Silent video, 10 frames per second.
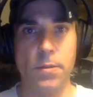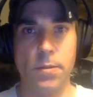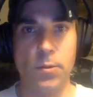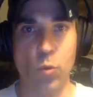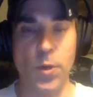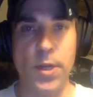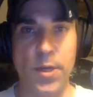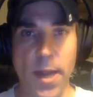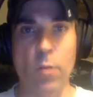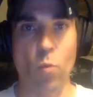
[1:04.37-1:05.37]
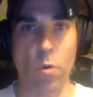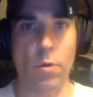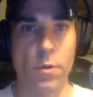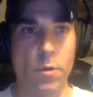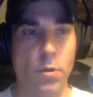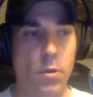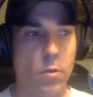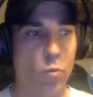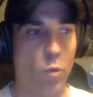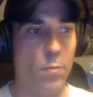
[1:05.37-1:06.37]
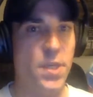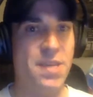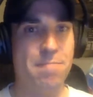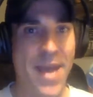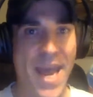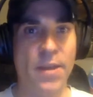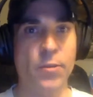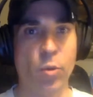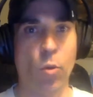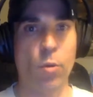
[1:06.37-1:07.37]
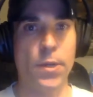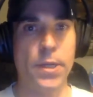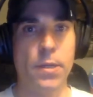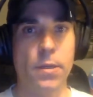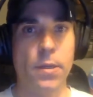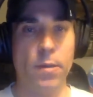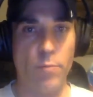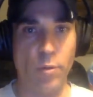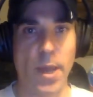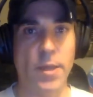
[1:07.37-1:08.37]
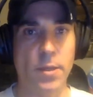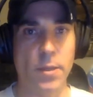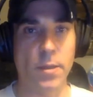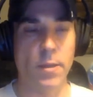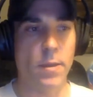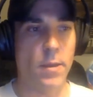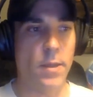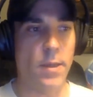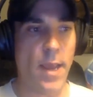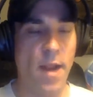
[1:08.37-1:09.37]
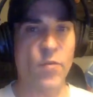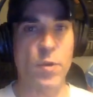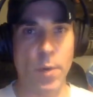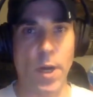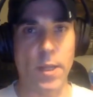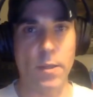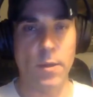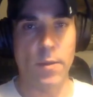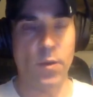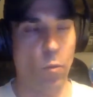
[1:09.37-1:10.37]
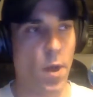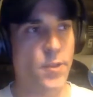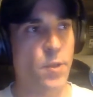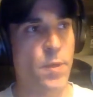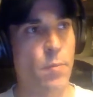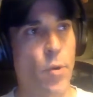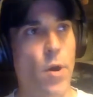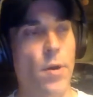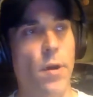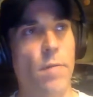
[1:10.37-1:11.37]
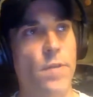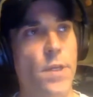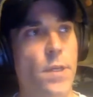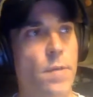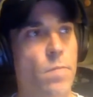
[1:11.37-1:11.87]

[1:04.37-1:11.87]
grid network will be mandatory implanted in everybody that wants to be a part of the